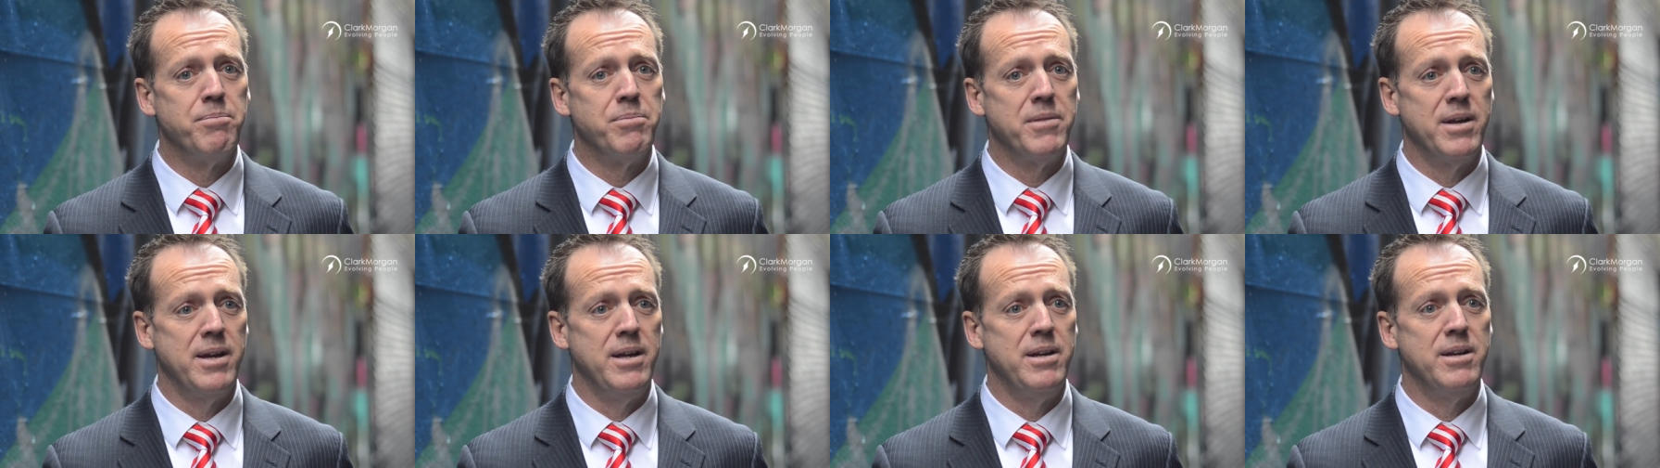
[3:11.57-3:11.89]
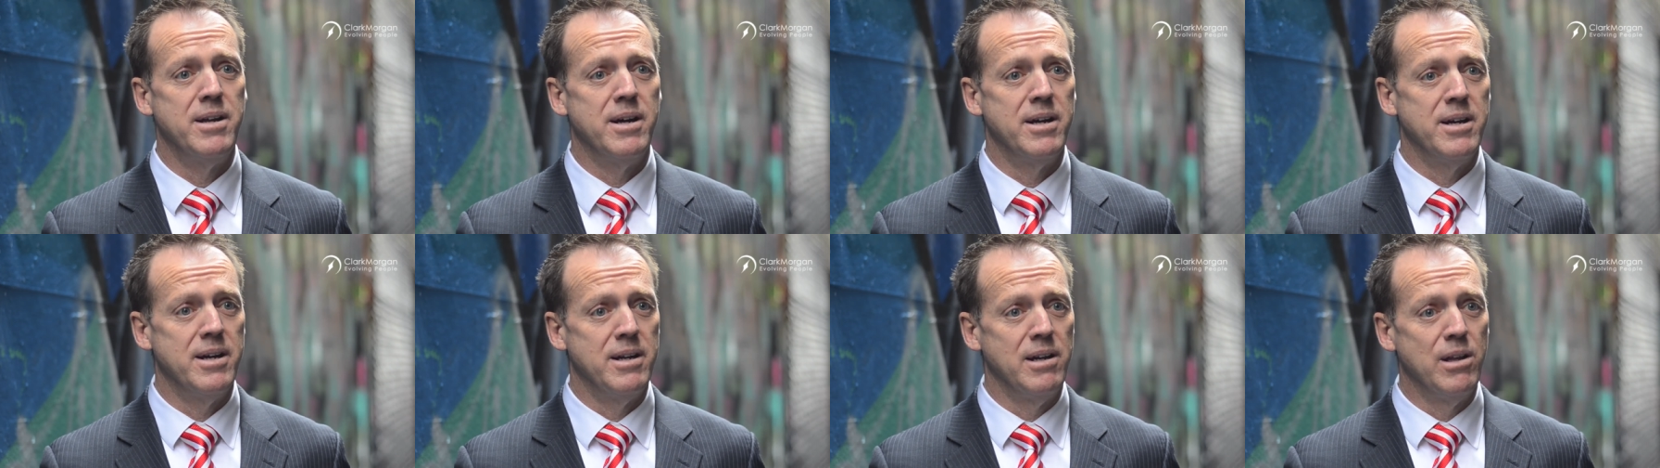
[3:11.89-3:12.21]
in
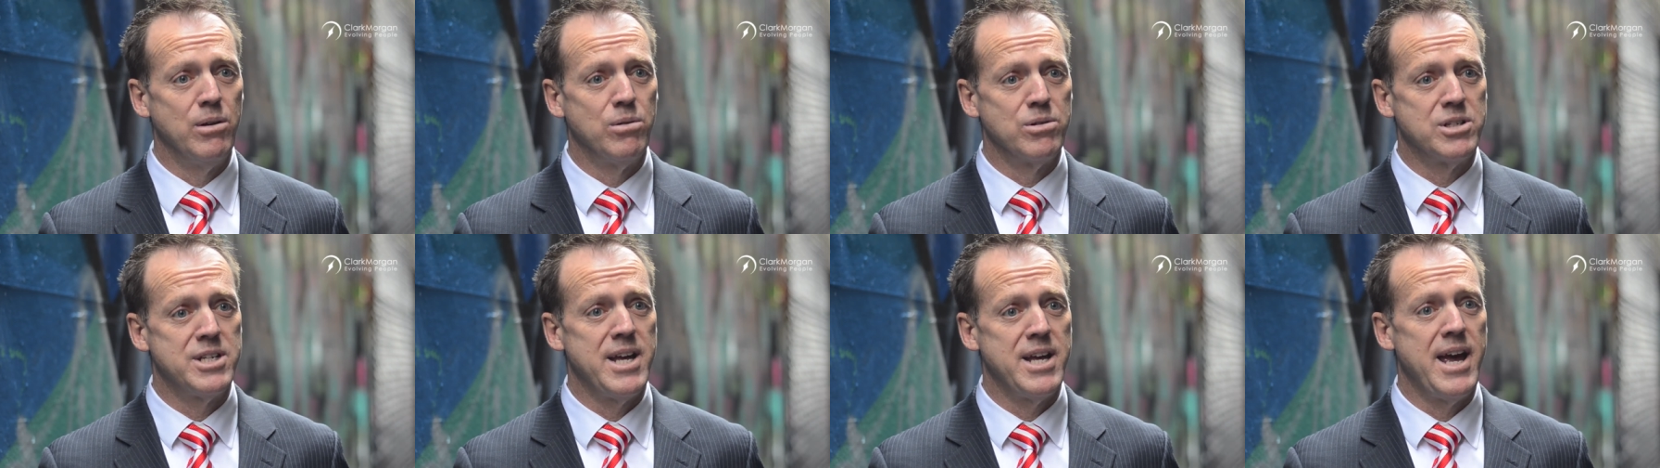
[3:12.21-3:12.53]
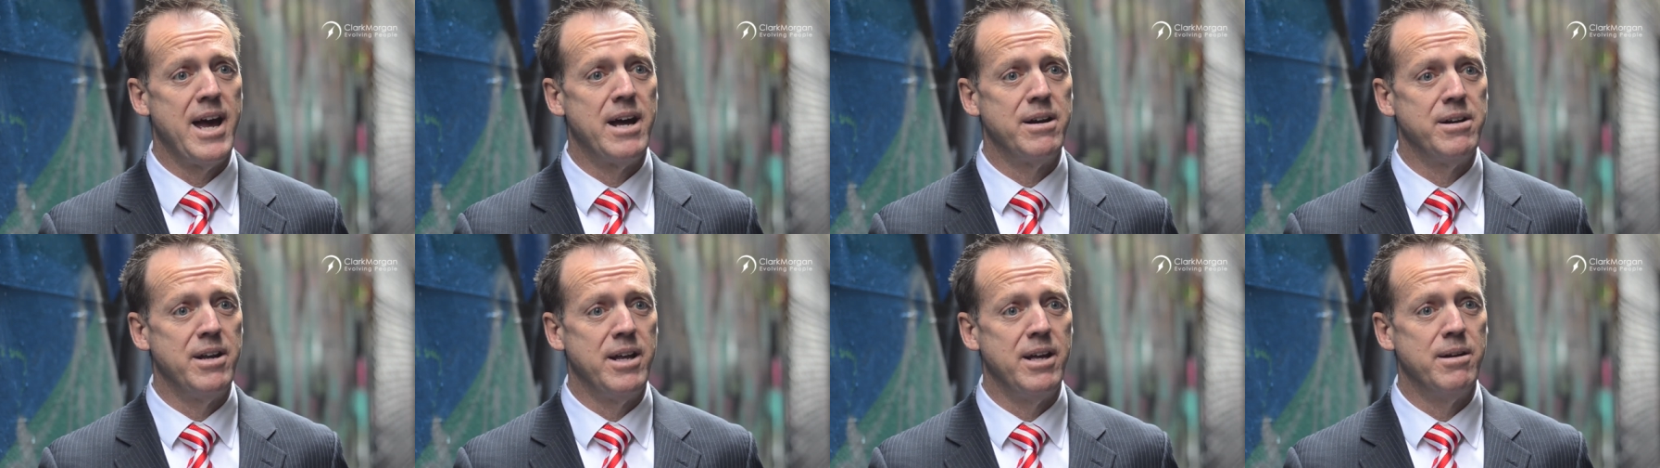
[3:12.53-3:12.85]
a little
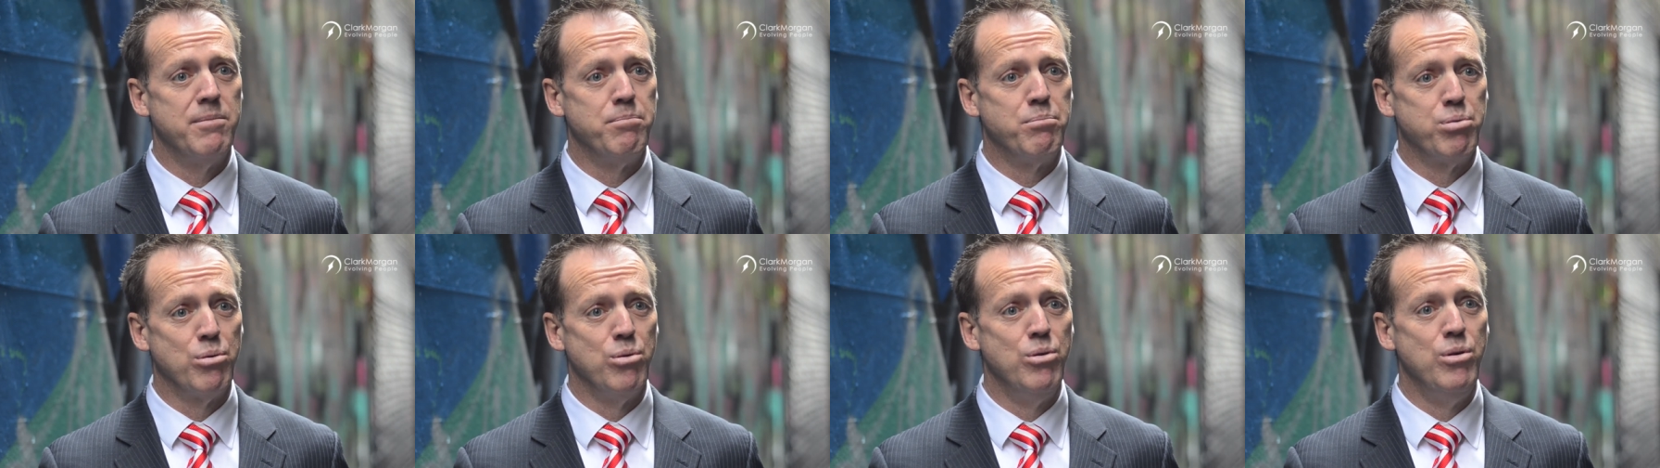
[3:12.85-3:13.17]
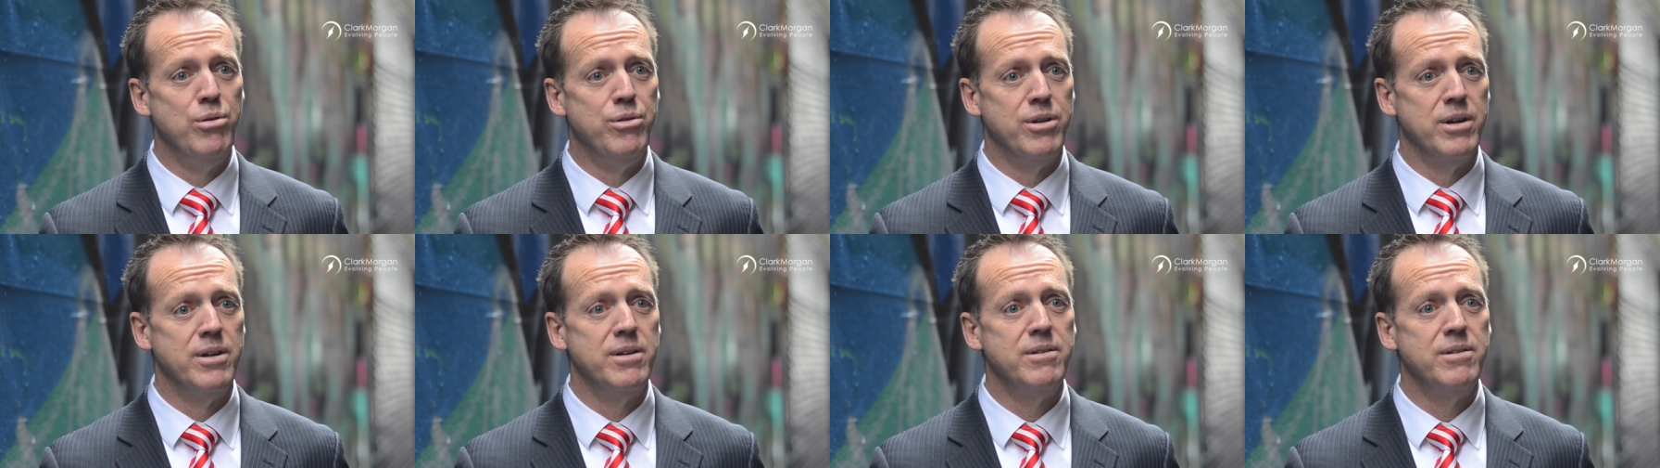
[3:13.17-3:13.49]
town near
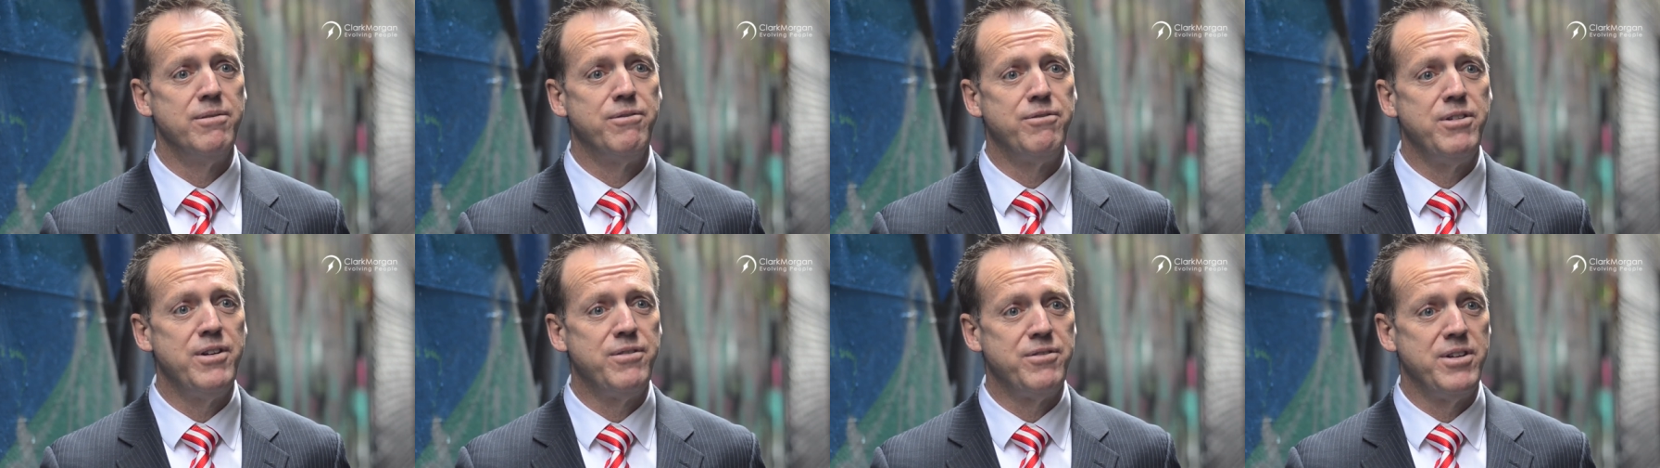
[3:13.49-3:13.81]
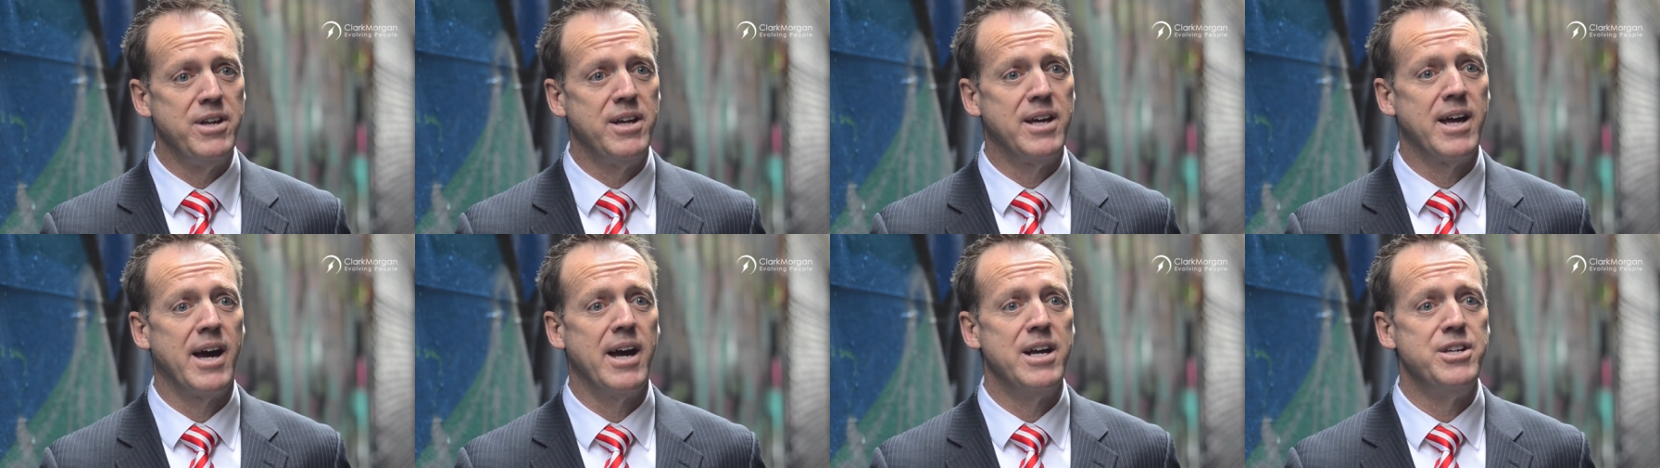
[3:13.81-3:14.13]
Bruthen,
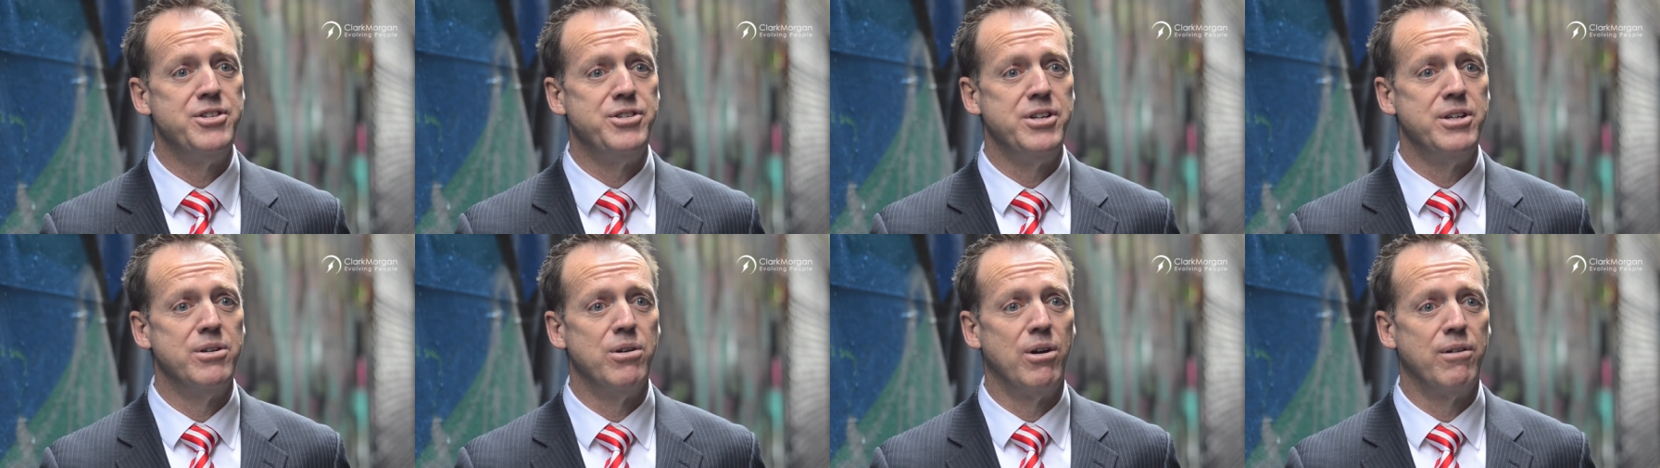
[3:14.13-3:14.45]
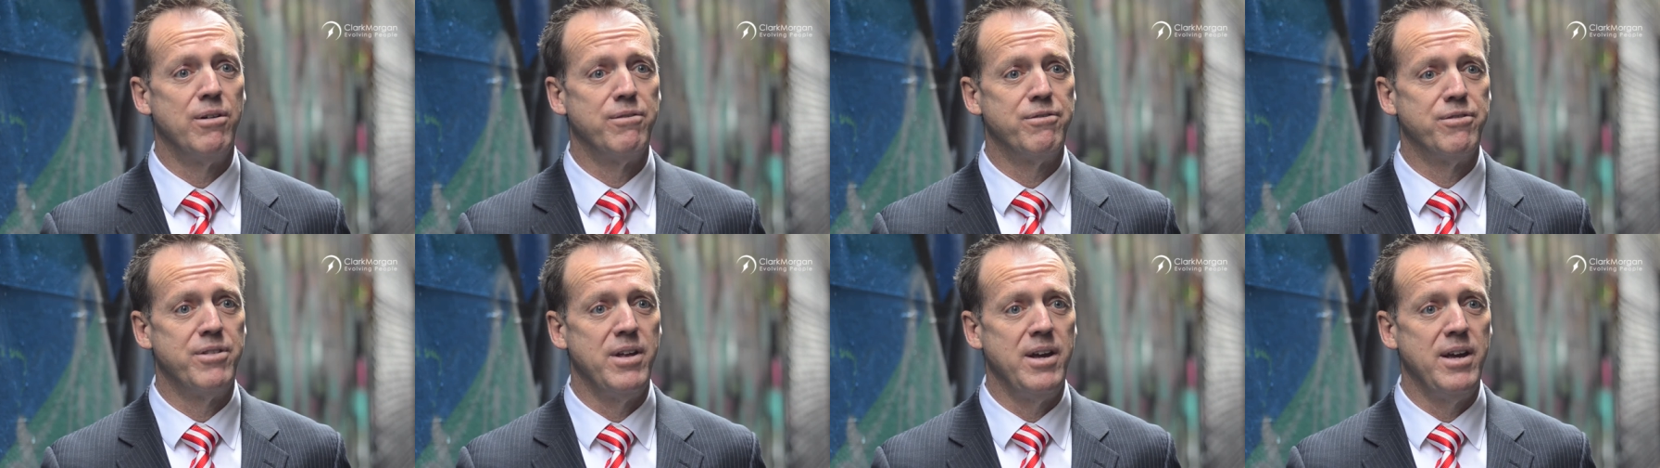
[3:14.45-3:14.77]
50 k's in
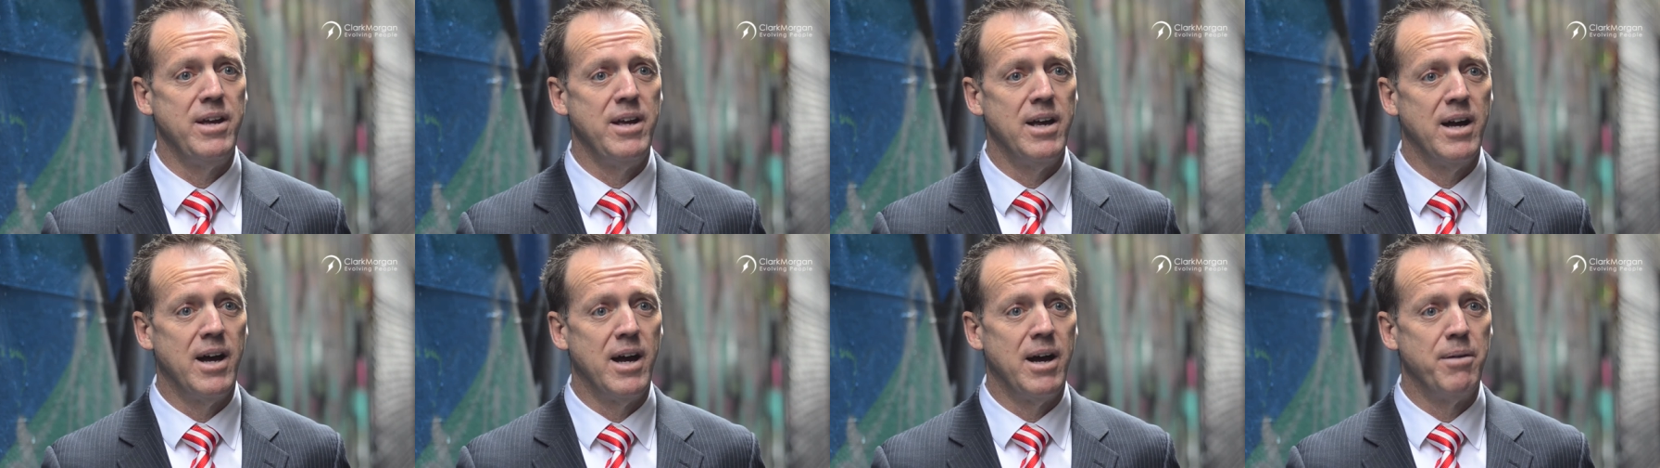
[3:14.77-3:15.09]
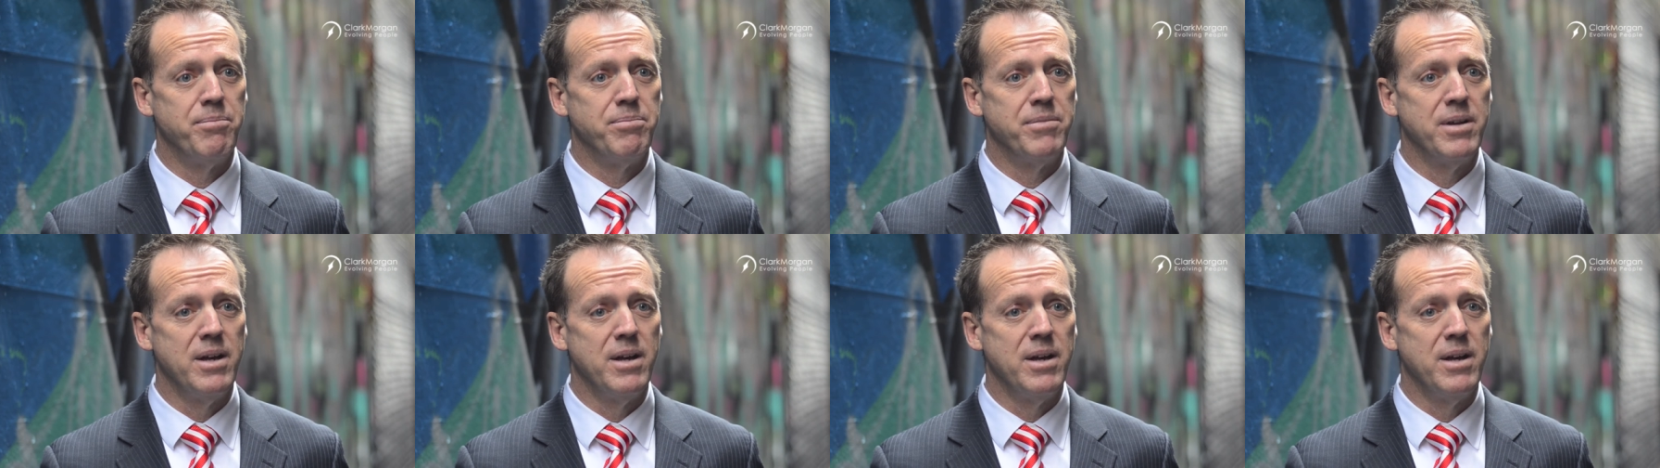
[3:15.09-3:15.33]
off the